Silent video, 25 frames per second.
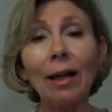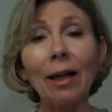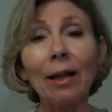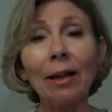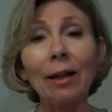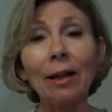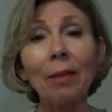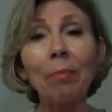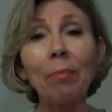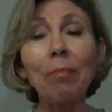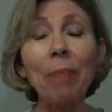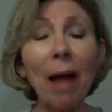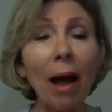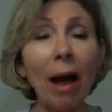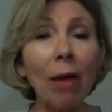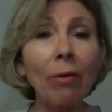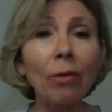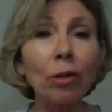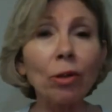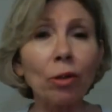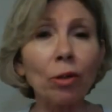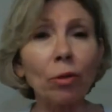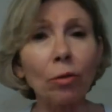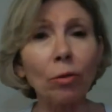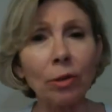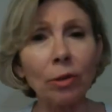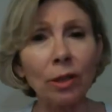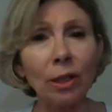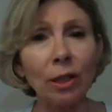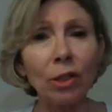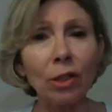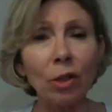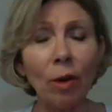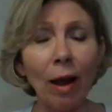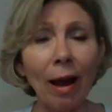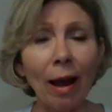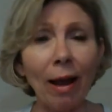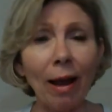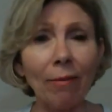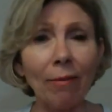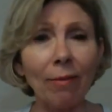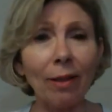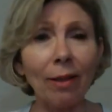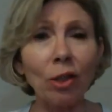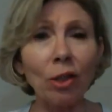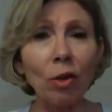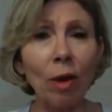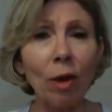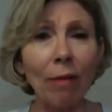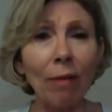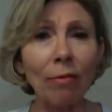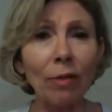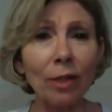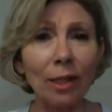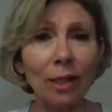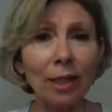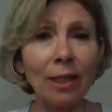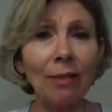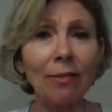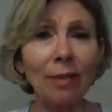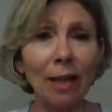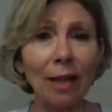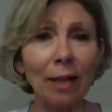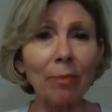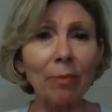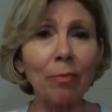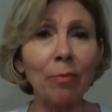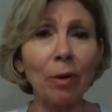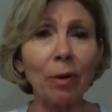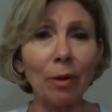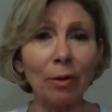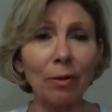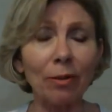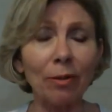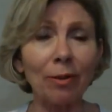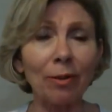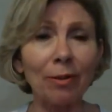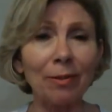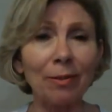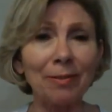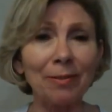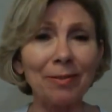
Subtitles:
the power tools that you have received at birth.